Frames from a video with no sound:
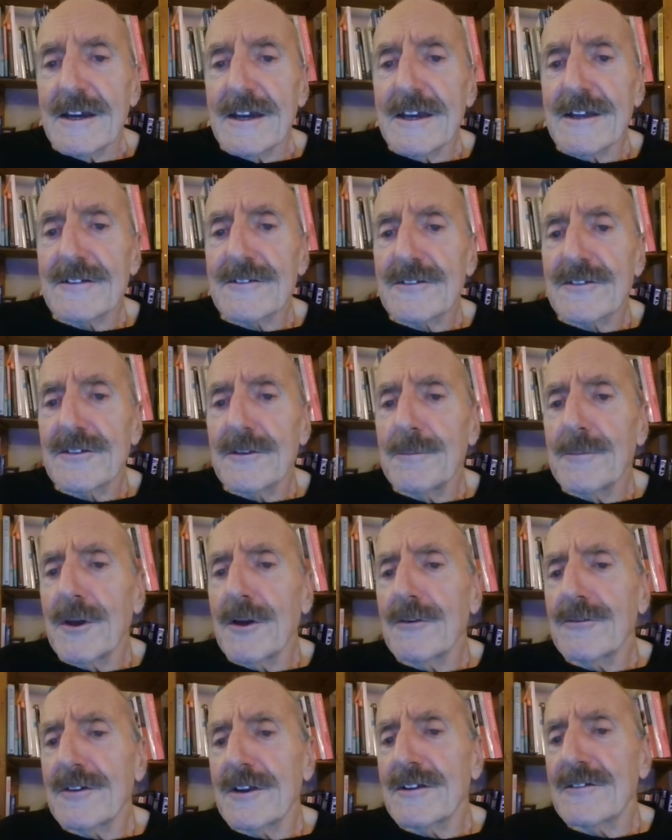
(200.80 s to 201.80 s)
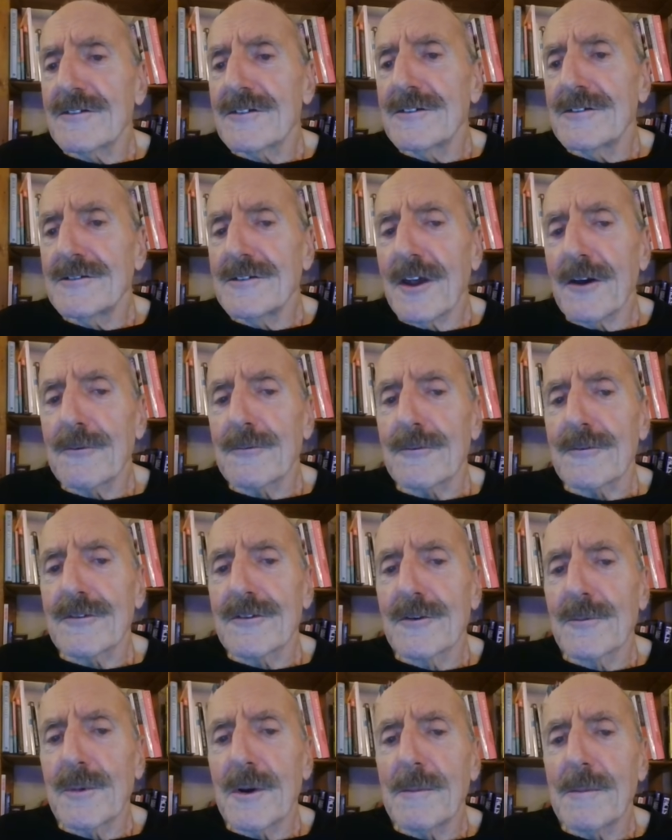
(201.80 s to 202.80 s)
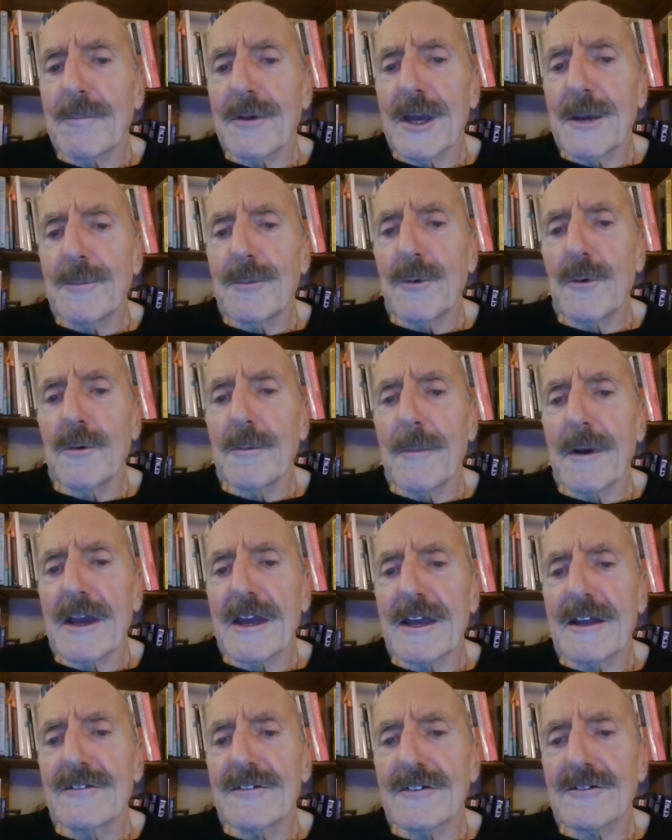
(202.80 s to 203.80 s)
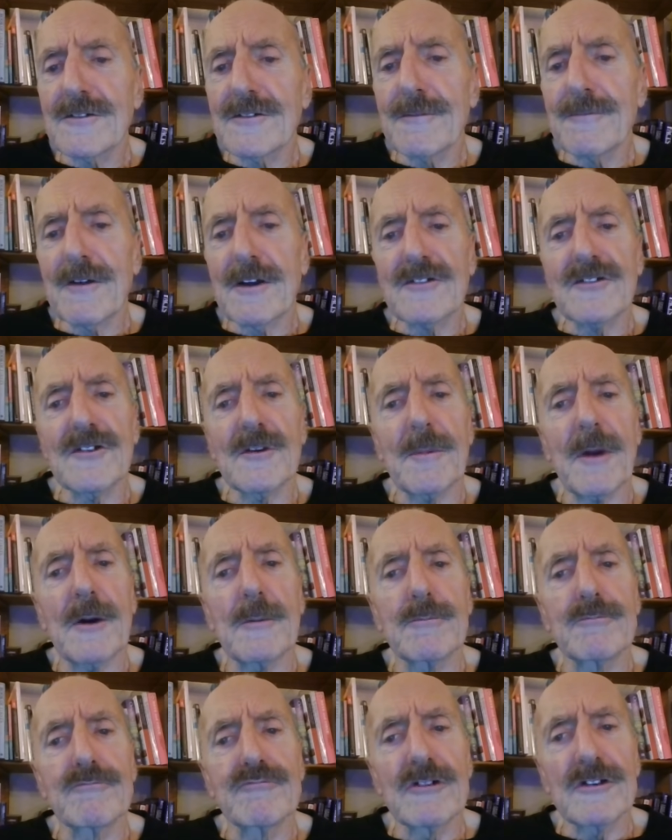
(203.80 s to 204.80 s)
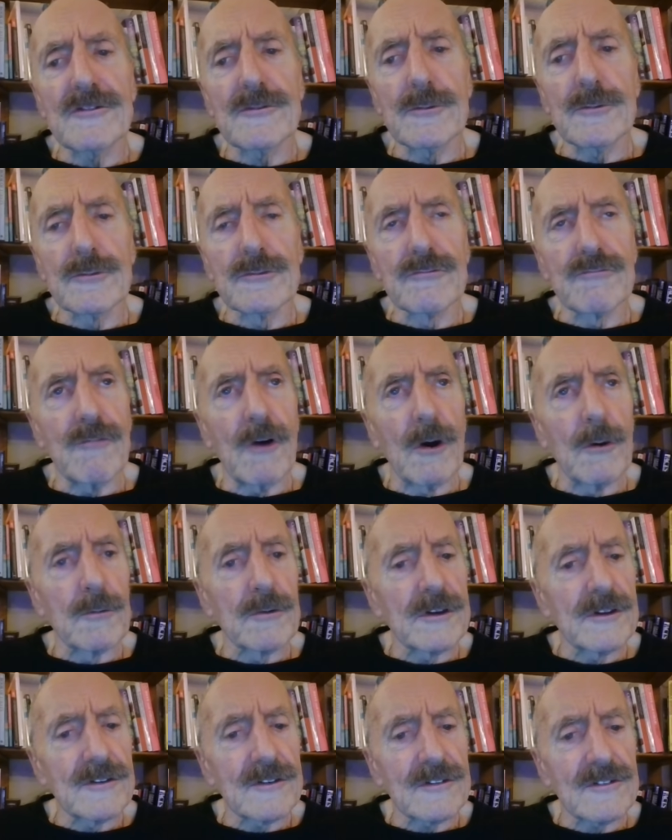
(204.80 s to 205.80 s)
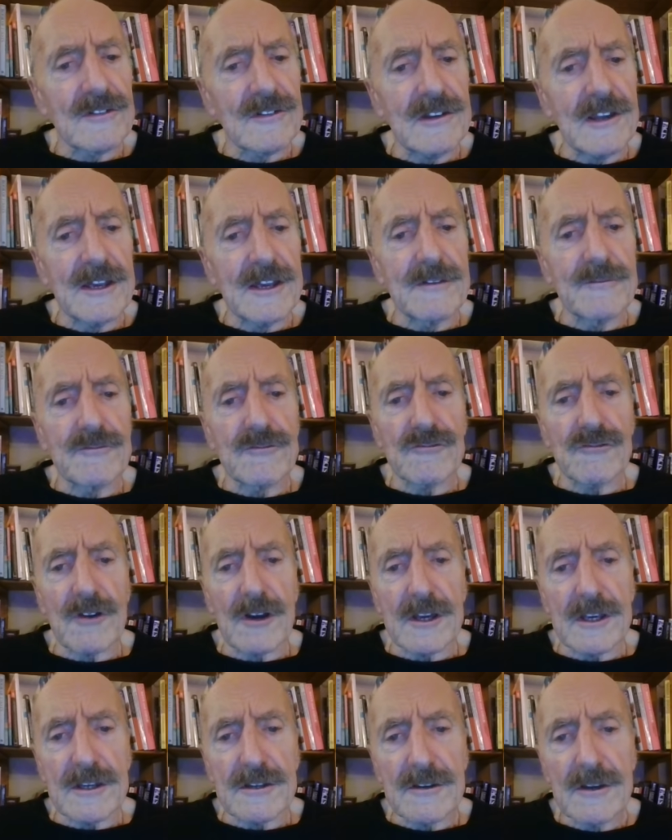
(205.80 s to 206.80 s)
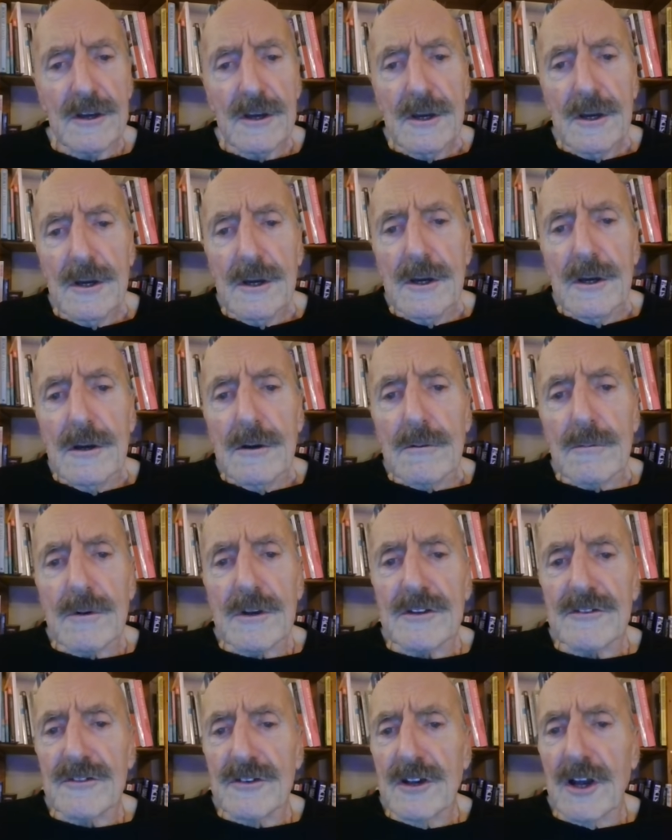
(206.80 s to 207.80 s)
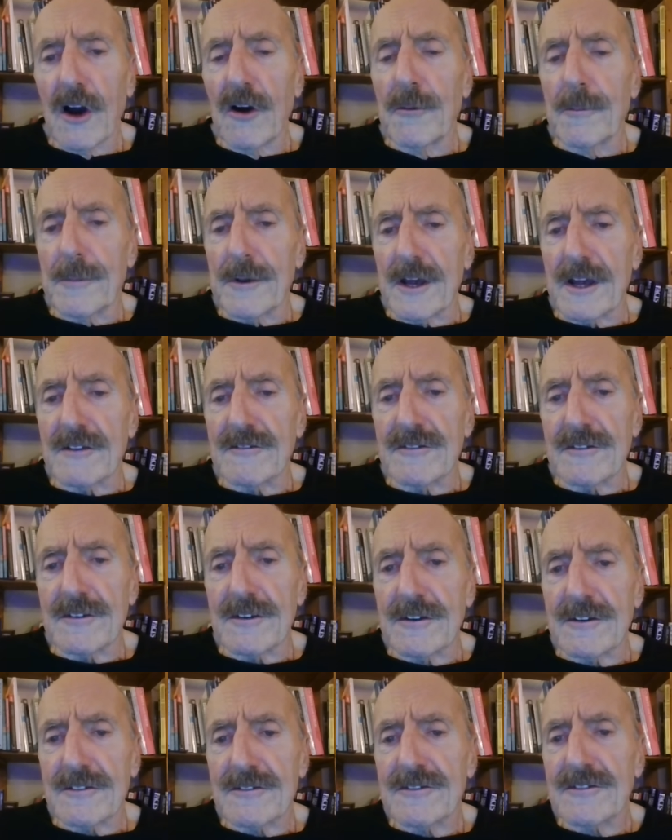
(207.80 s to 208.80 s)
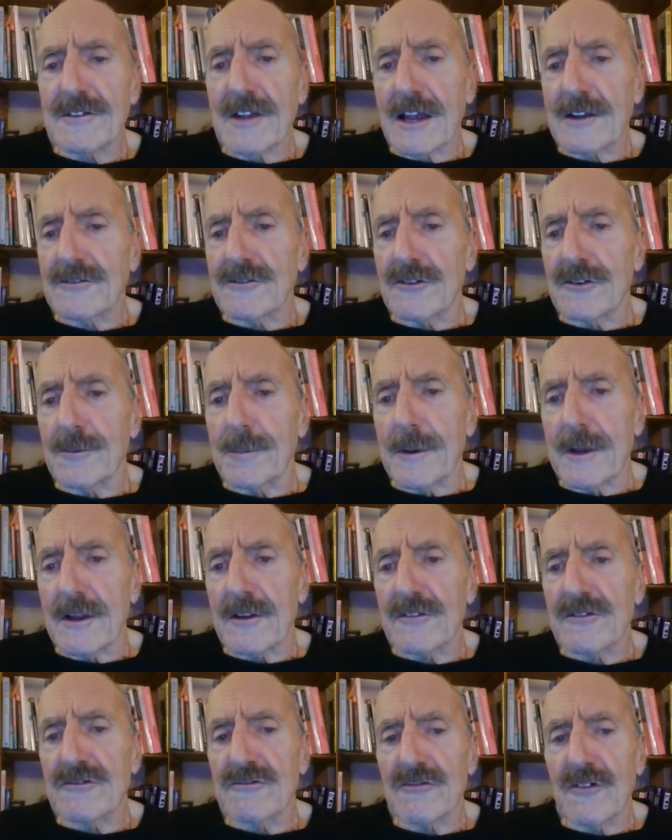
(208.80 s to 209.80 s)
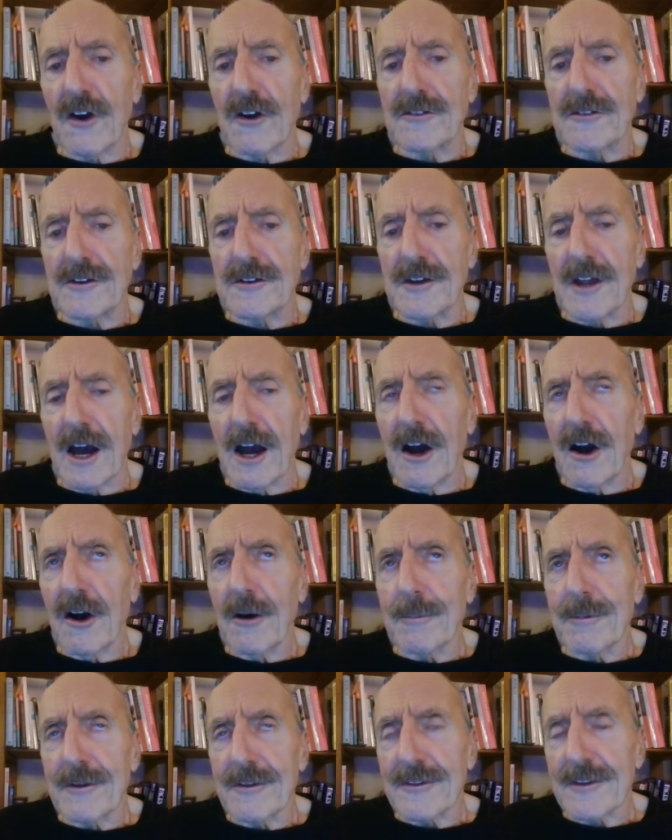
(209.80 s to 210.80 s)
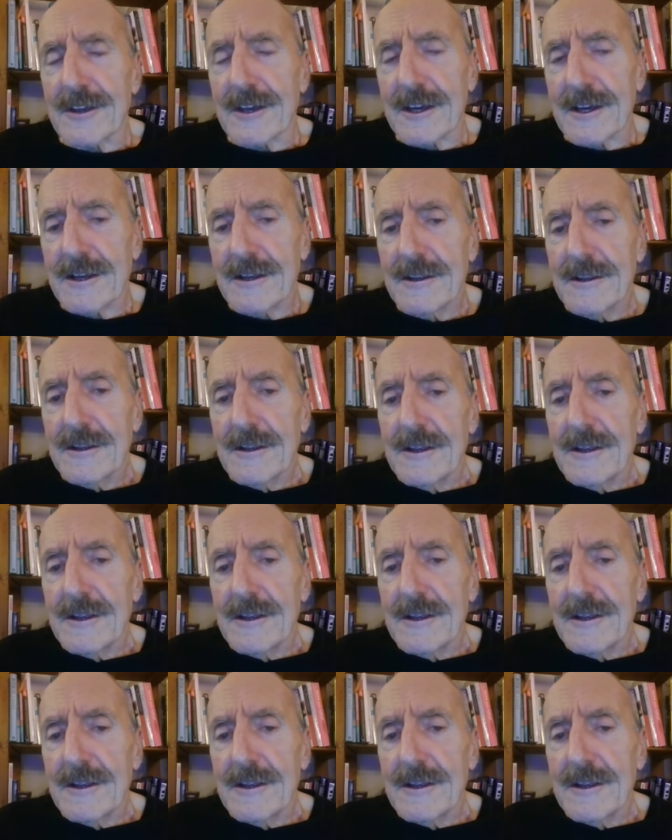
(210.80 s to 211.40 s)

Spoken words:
It's amusing to note that when people were making such a fuss about Bristol's role in the slave trade, which culminated in a statue being thrown in the harbour there,